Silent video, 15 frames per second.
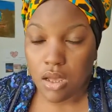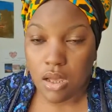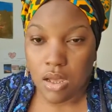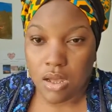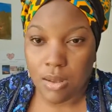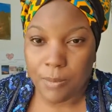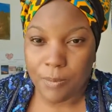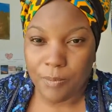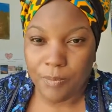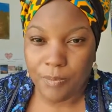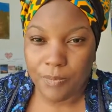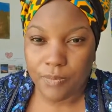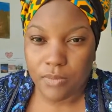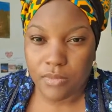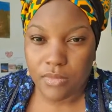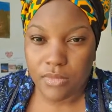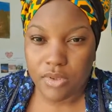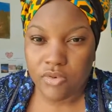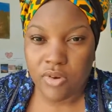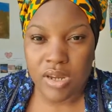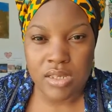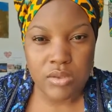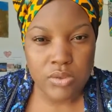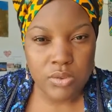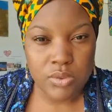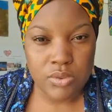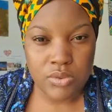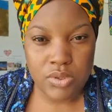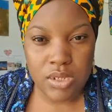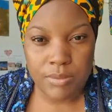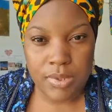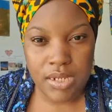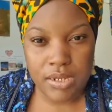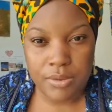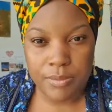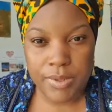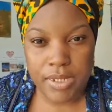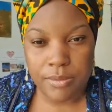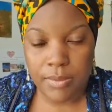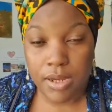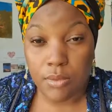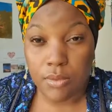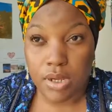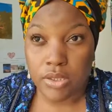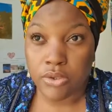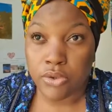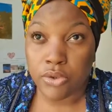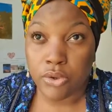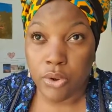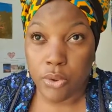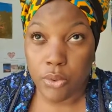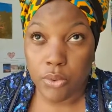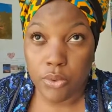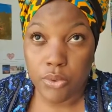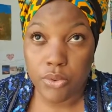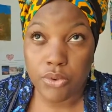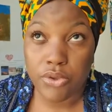Try and talk to them a little bit about what you know.